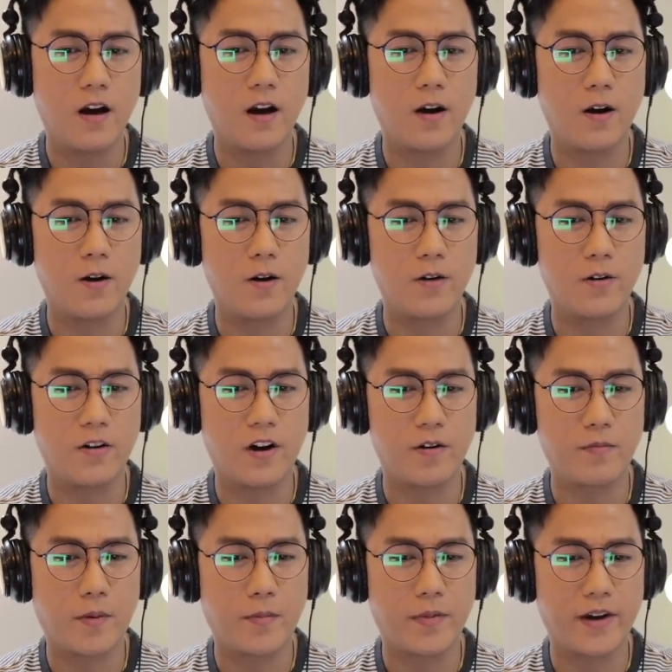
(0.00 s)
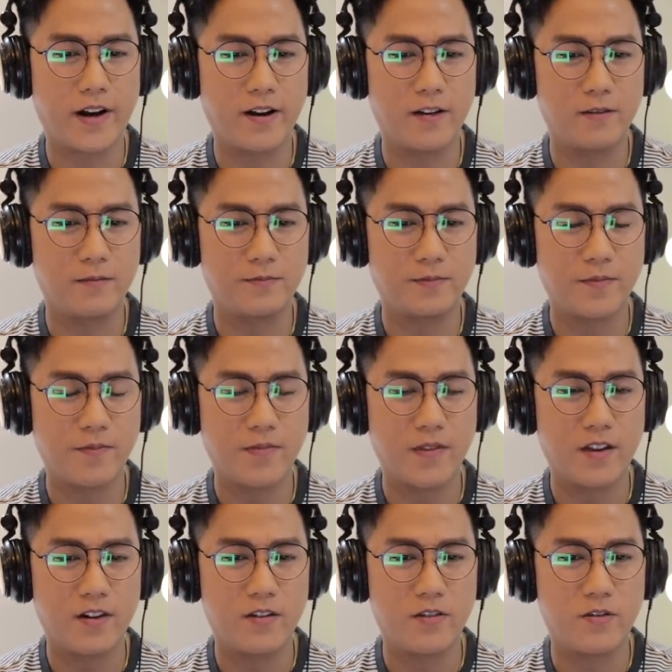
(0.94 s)
Oh, I remember now.
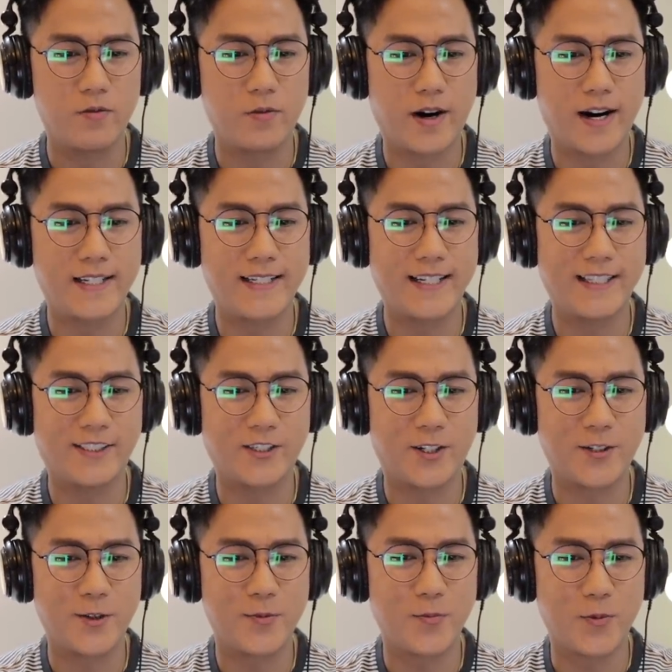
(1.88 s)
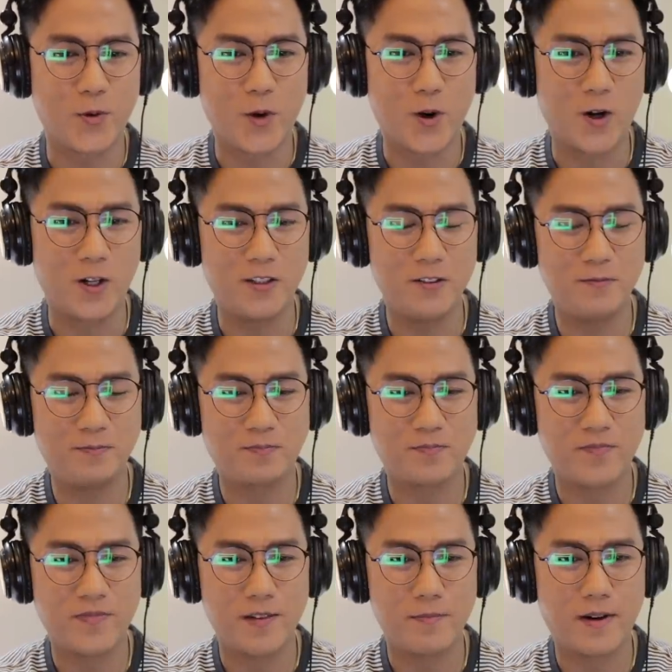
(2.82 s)
Writing's on the Wall
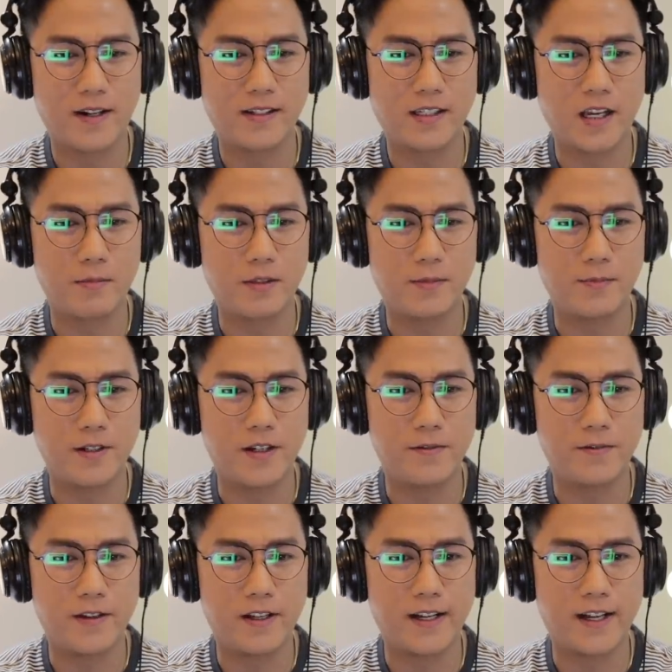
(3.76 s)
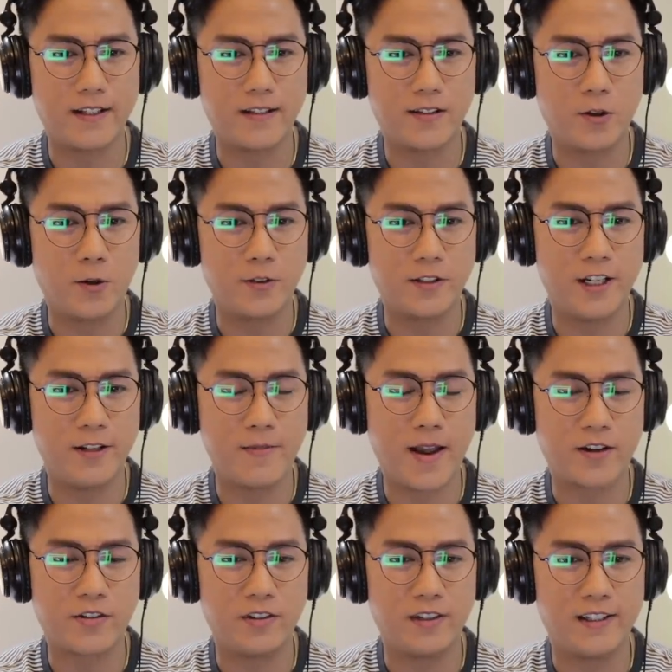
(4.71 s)
by Sam Smith, and I told
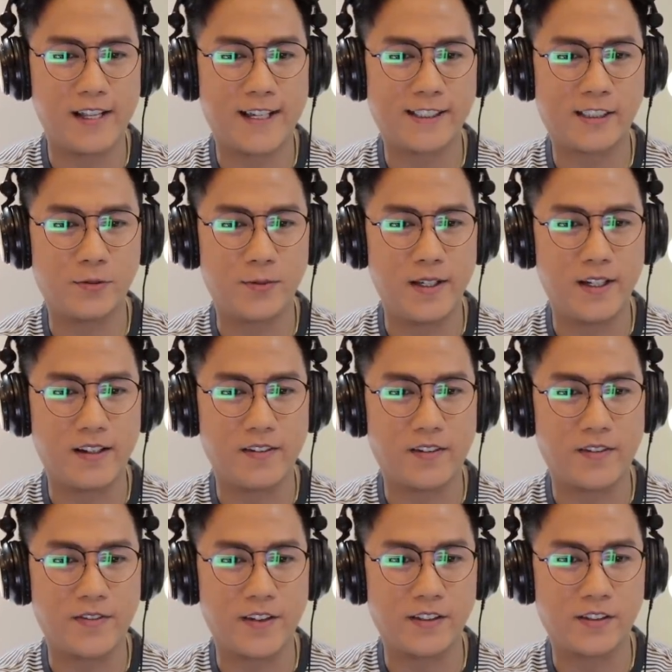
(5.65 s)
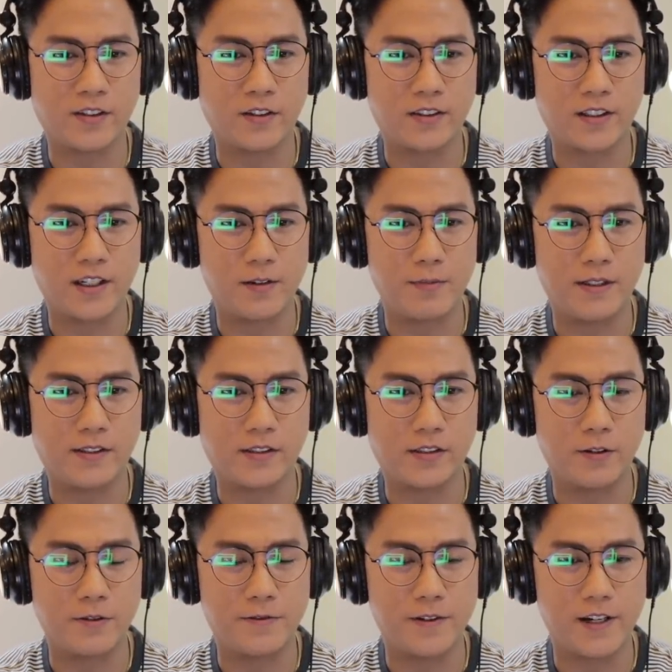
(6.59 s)
him actually last week that this song's going to be
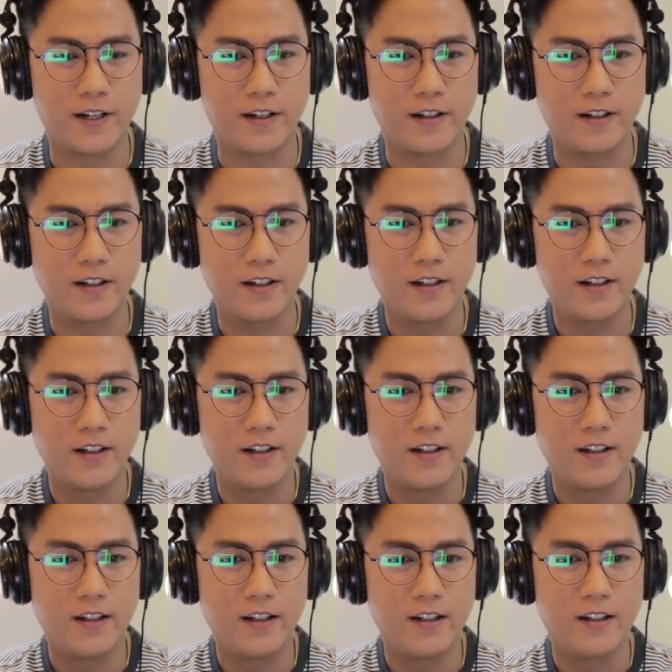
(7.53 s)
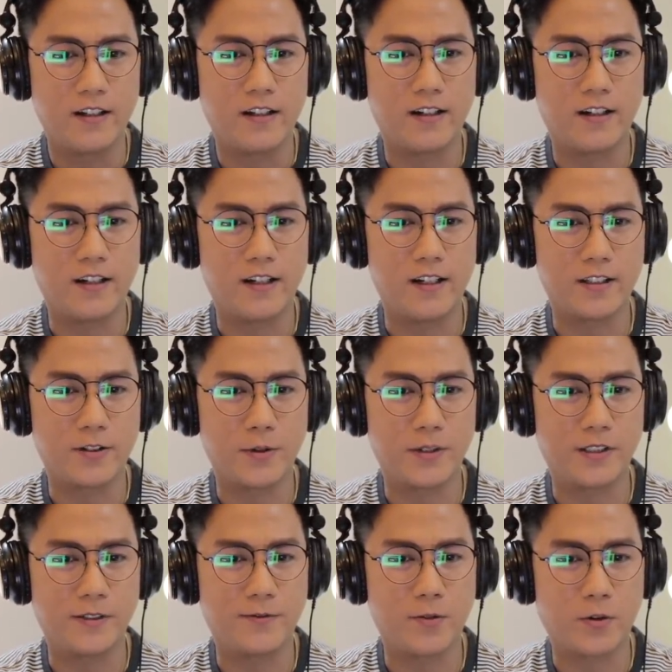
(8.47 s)
so fitting uh, to
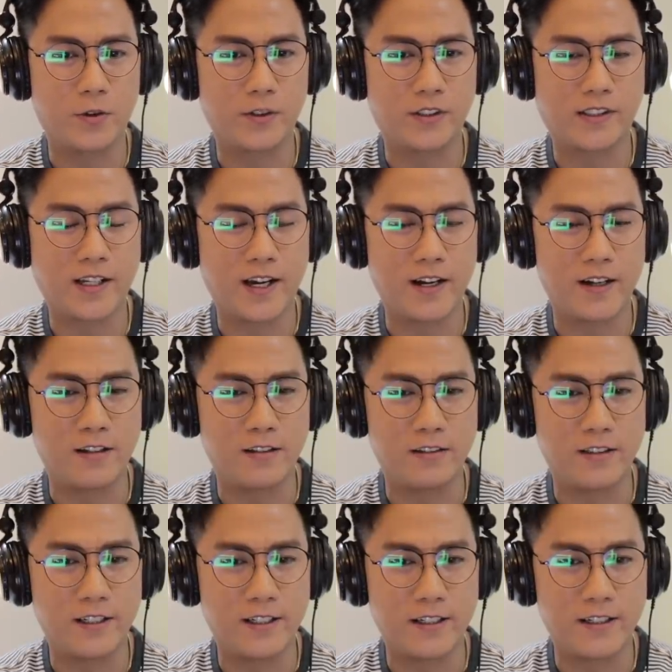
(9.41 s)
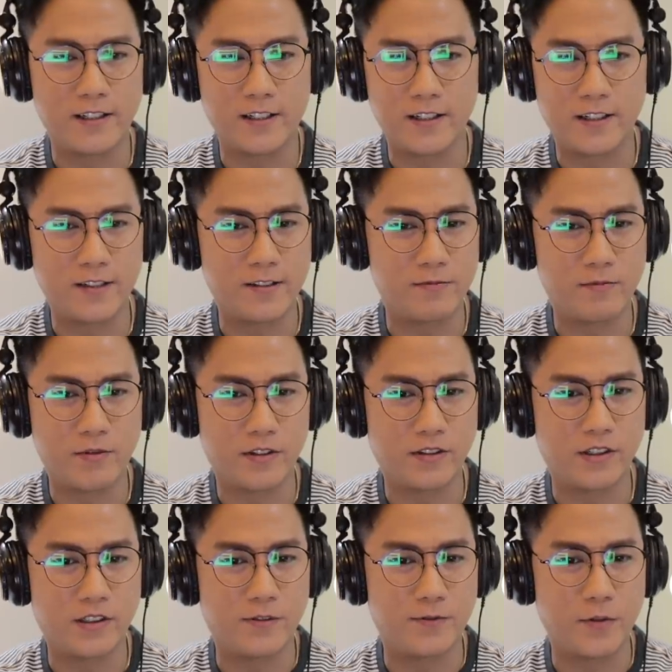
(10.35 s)
his vocal style and uh,
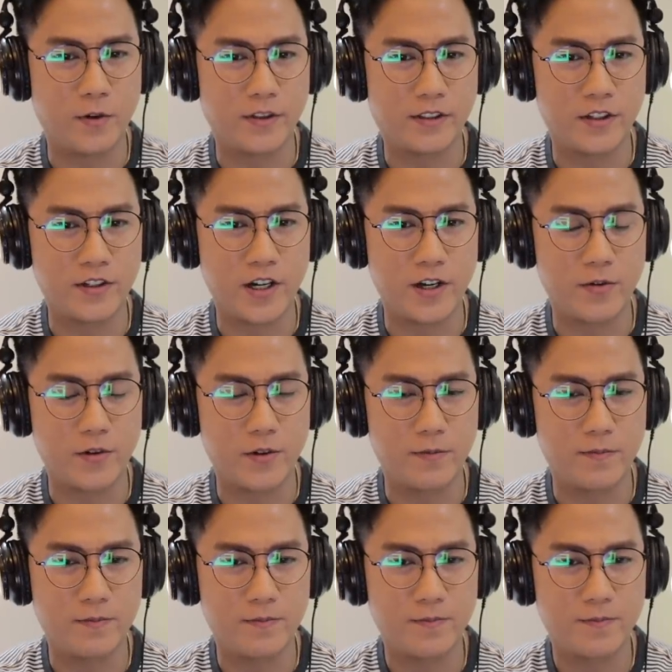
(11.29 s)
just his voice in general.